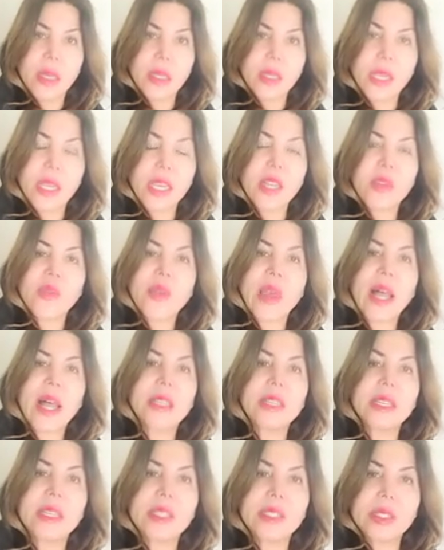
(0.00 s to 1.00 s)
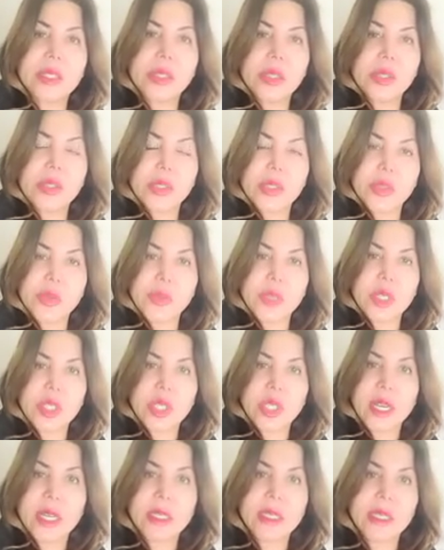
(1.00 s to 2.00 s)
invalid excuse to
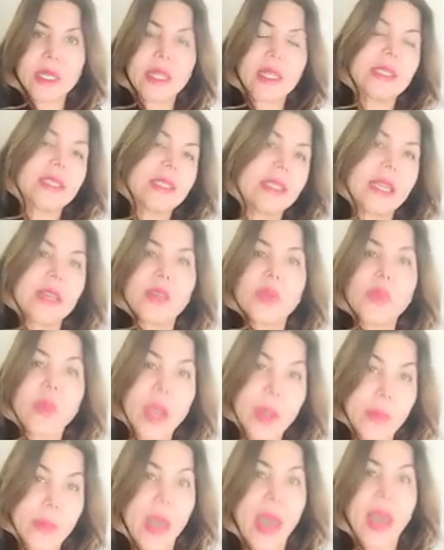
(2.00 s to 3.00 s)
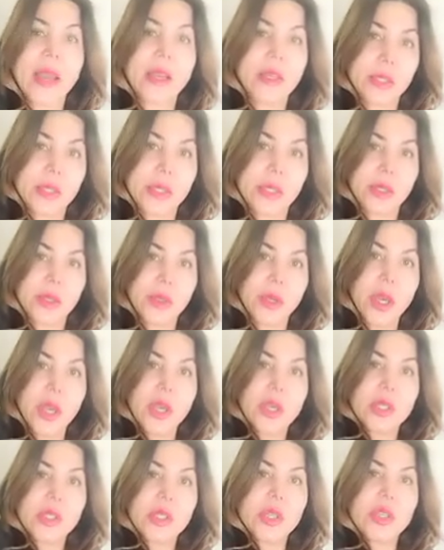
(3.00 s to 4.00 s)
reject it and send it right back to you.
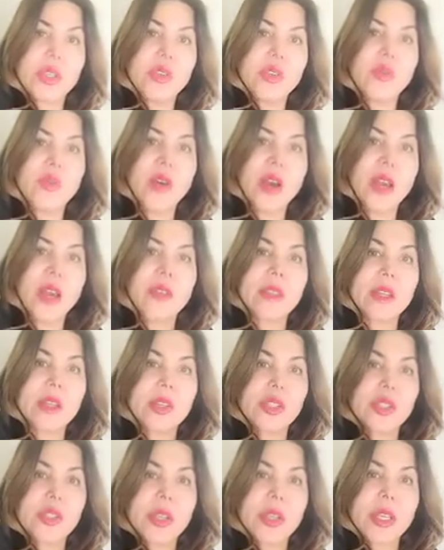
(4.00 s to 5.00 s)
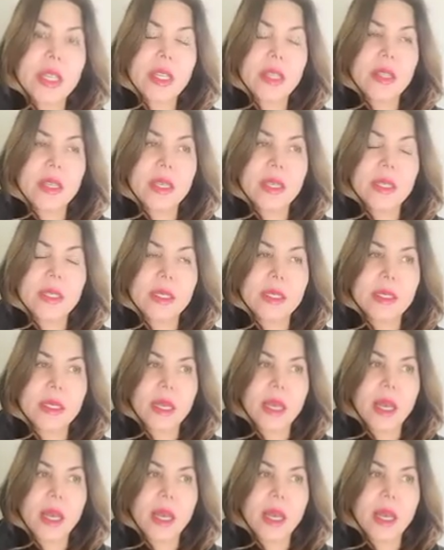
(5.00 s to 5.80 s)
So you find that you're in this